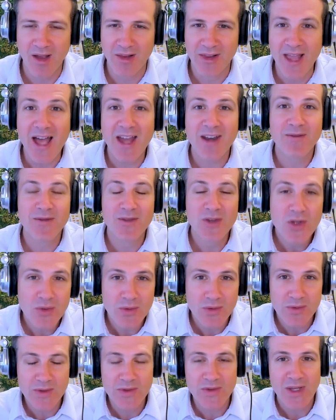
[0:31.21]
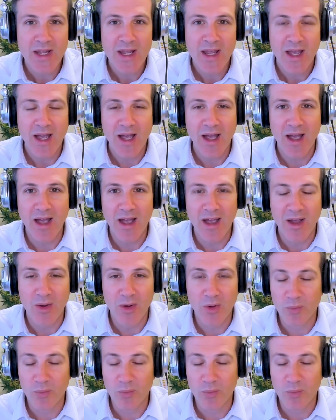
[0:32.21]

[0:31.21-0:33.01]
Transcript: a, lot of news uh,